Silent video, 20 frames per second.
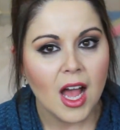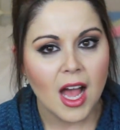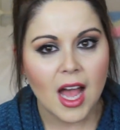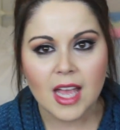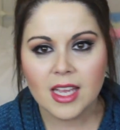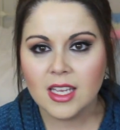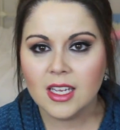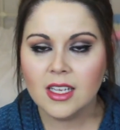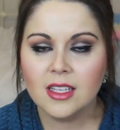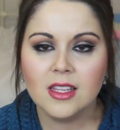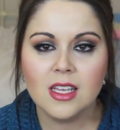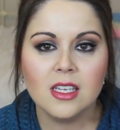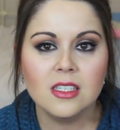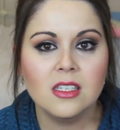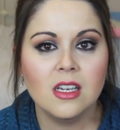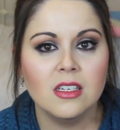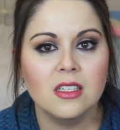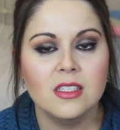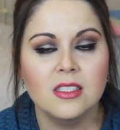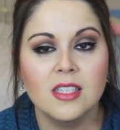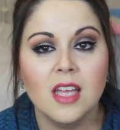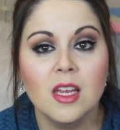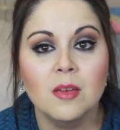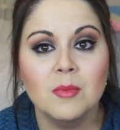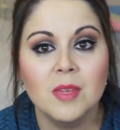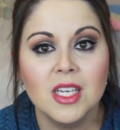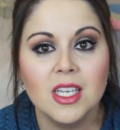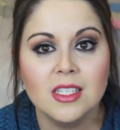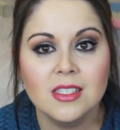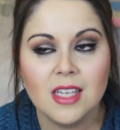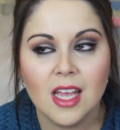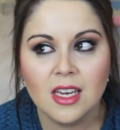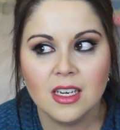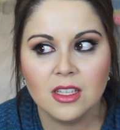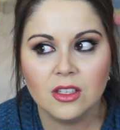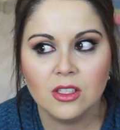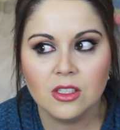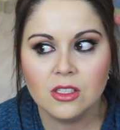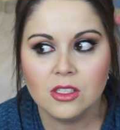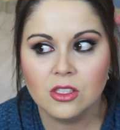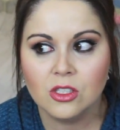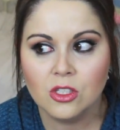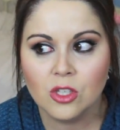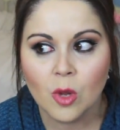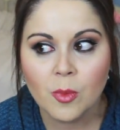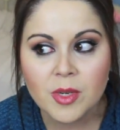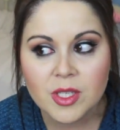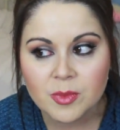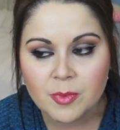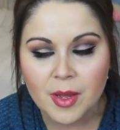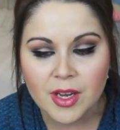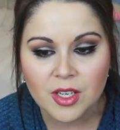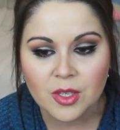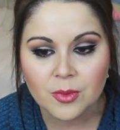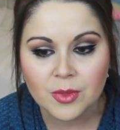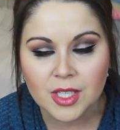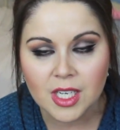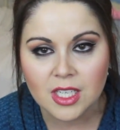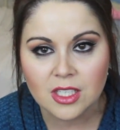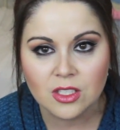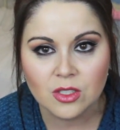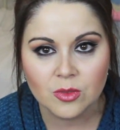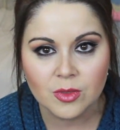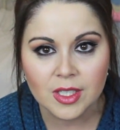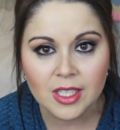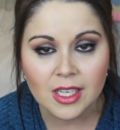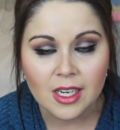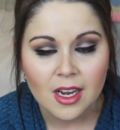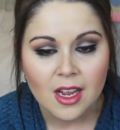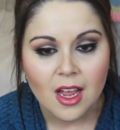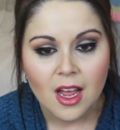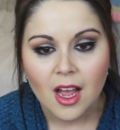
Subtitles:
I can get that done in 10 minutes and it looks so much better when I do it.